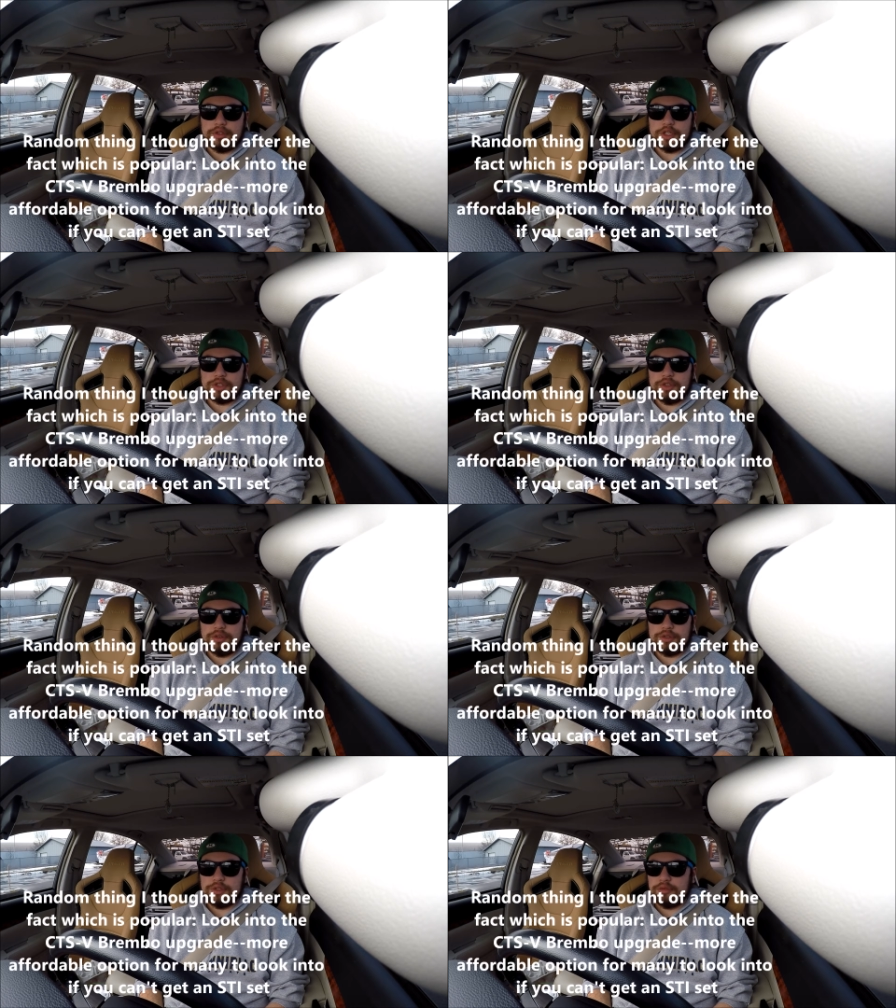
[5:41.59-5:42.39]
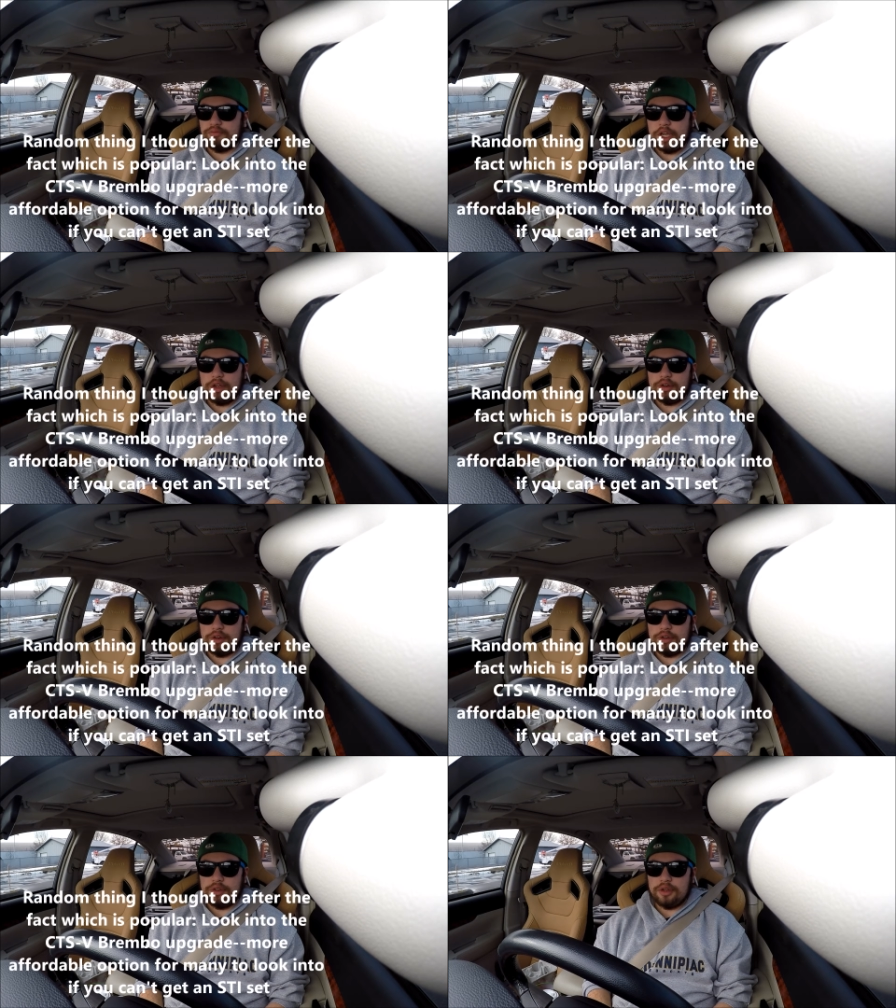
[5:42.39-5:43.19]
dust shields and you're
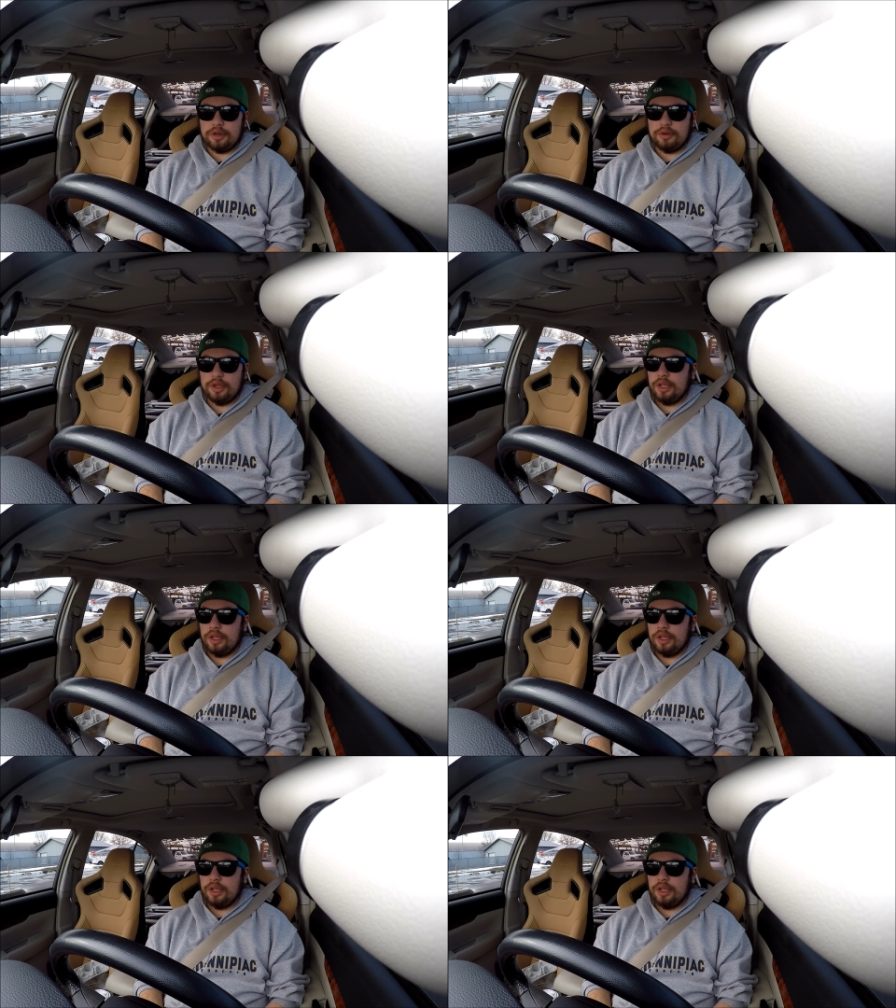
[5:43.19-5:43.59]
good to go.